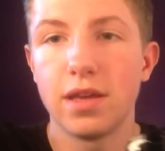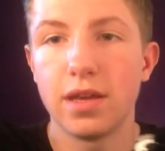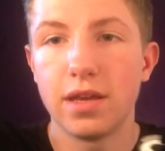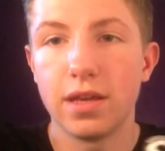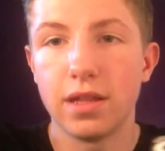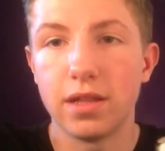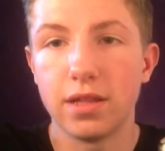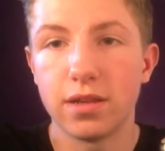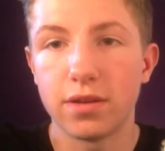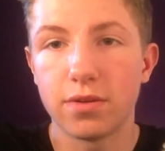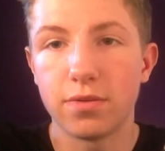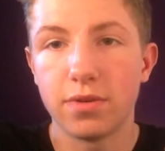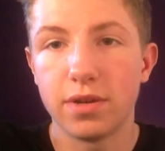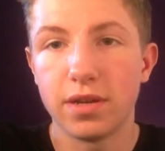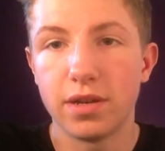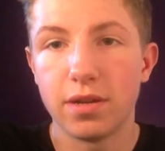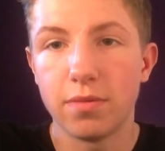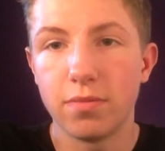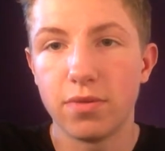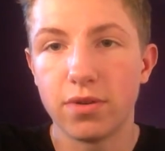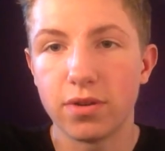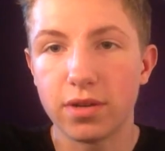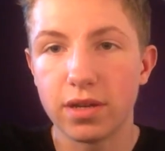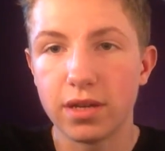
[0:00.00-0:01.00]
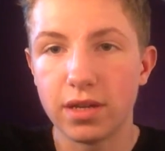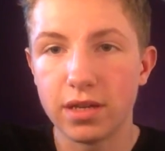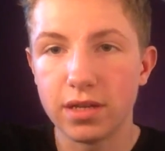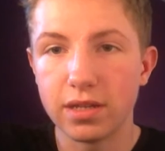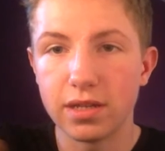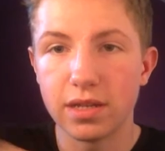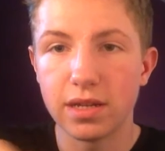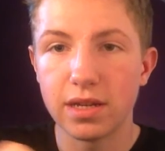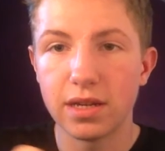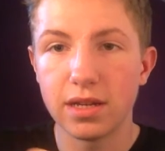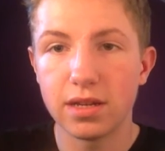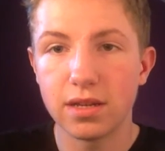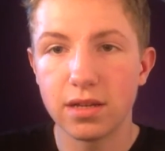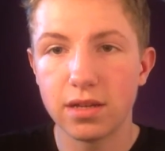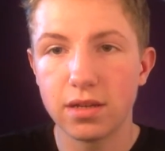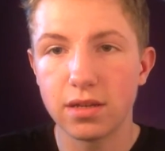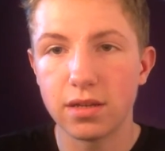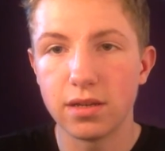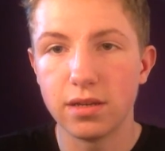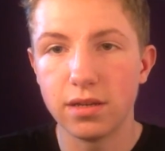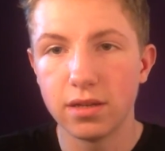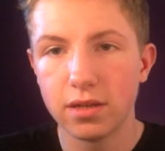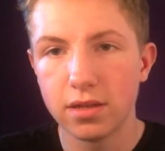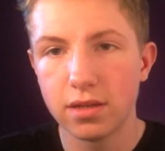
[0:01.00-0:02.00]
e-liquid in it, but can you see that?
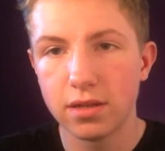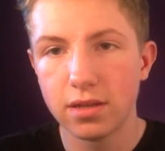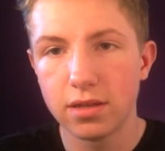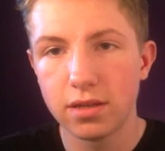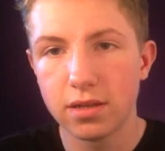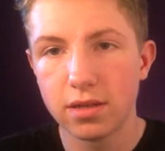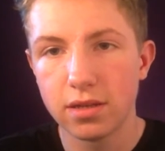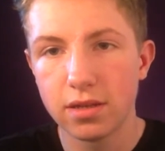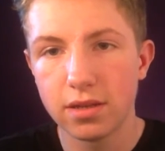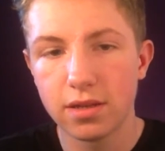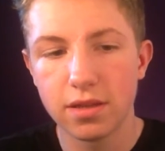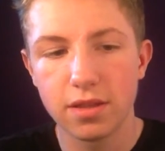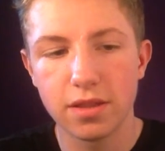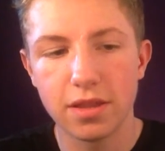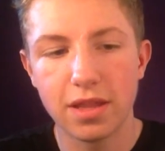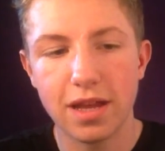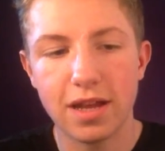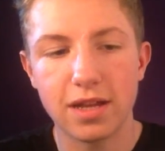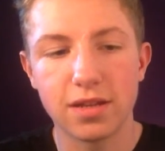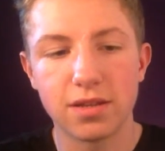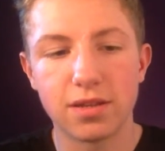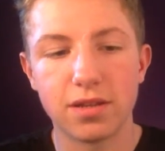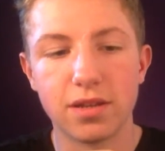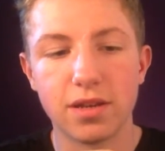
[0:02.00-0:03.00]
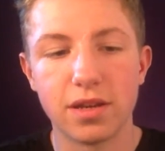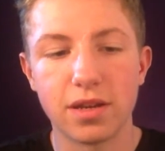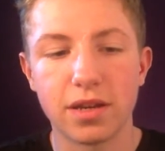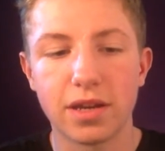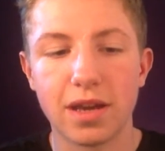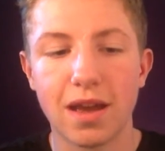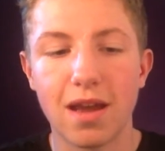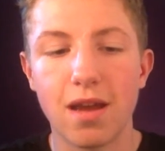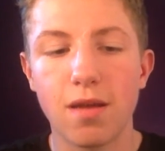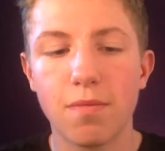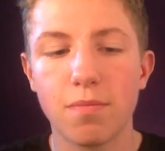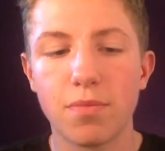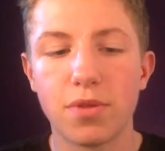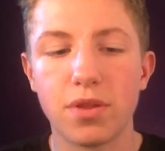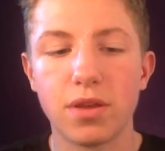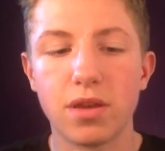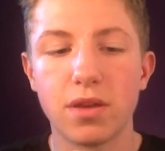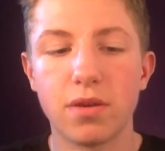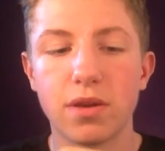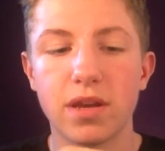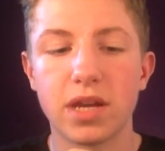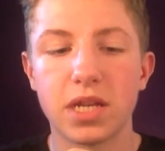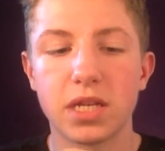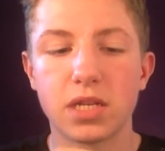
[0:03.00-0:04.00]
Yeah. that's a cap that
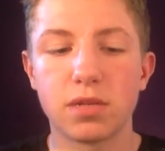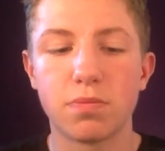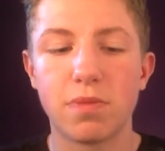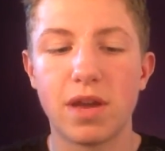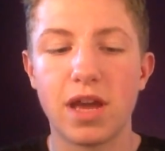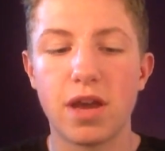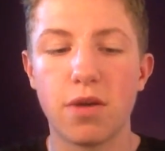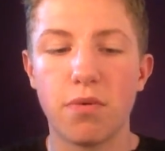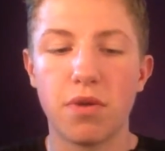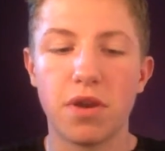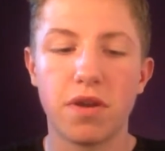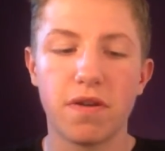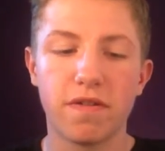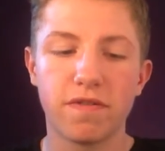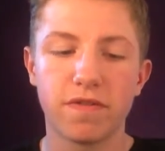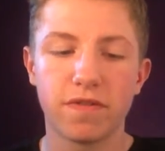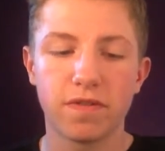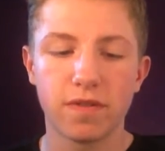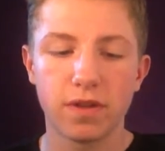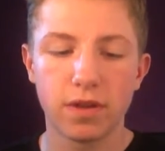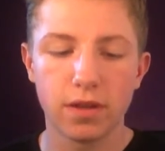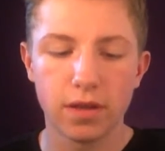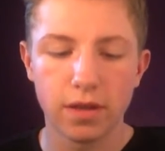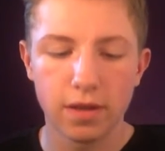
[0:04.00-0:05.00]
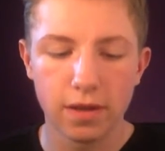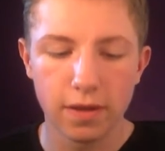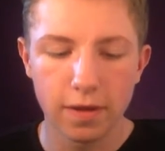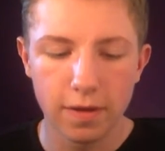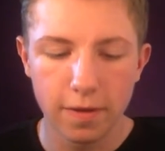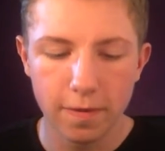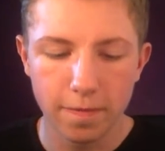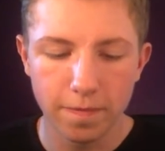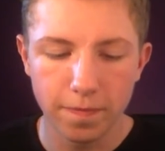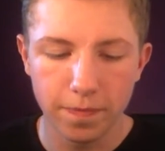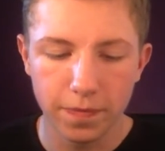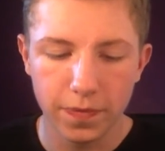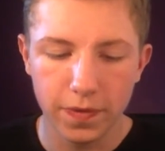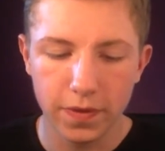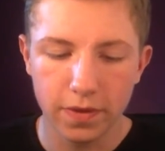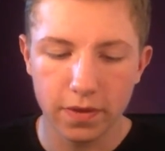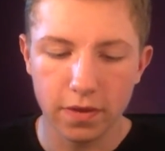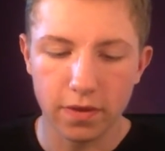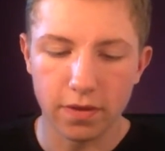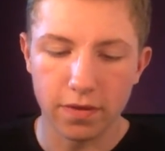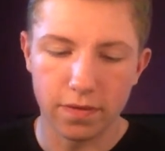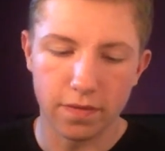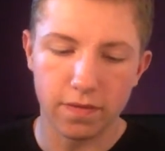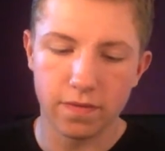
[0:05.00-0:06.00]
you get a spare one of.
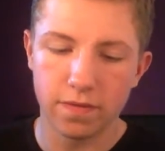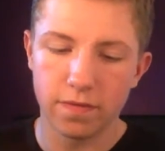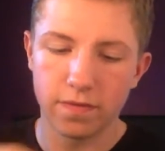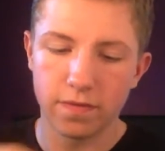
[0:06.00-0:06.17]
And